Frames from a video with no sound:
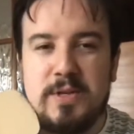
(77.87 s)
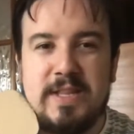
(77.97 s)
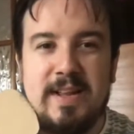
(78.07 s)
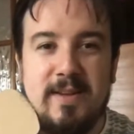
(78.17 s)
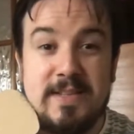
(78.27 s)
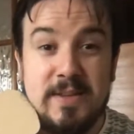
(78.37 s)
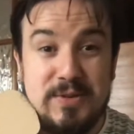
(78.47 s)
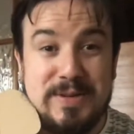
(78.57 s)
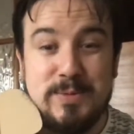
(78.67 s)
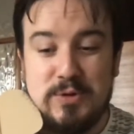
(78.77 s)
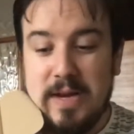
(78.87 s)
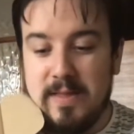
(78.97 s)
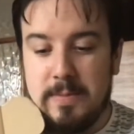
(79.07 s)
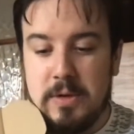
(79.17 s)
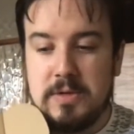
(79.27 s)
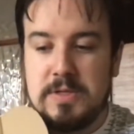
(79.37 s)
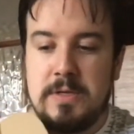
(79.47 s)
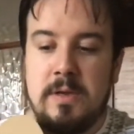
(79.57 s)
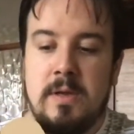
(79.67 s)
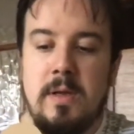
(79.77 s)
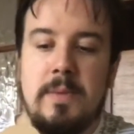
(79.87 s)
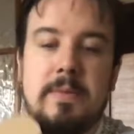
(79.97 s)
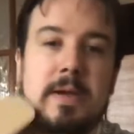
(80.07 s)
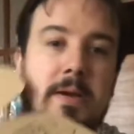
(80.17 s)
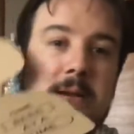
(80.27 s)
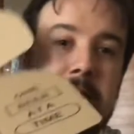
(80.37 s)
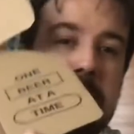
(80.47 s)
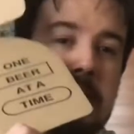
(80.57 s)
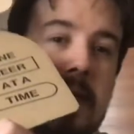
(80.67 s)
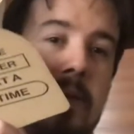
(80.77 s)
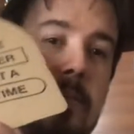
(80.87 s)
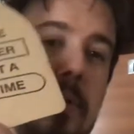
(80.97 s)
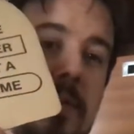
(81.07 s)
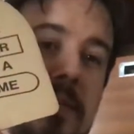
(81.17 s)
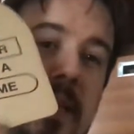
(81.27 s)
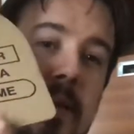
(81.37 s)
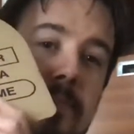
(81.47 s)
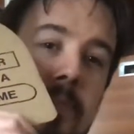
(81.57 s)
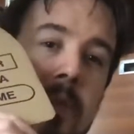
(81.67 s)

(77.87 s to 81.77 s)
the glasses. Don't drink them straight out of the box. Here we go. Here's how the box came.